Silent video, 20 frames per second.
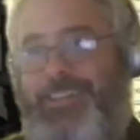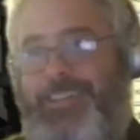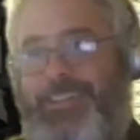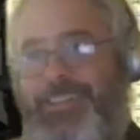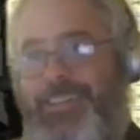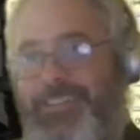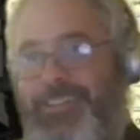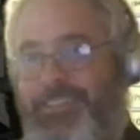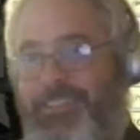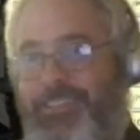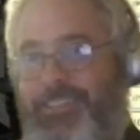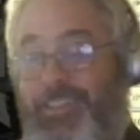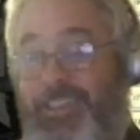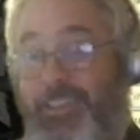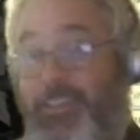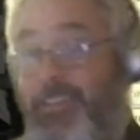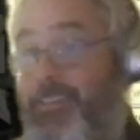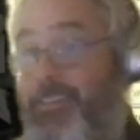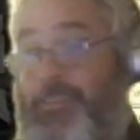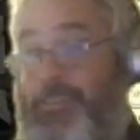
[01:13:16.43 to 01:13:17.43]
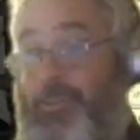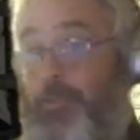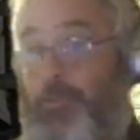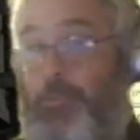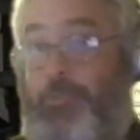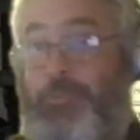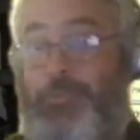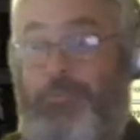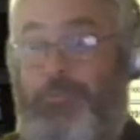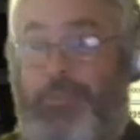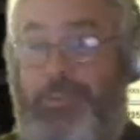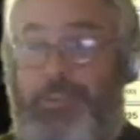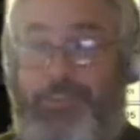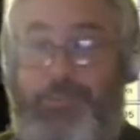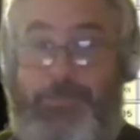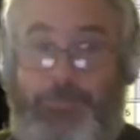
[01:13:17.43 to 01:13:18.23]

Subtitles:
because yeah, it's awesome fun.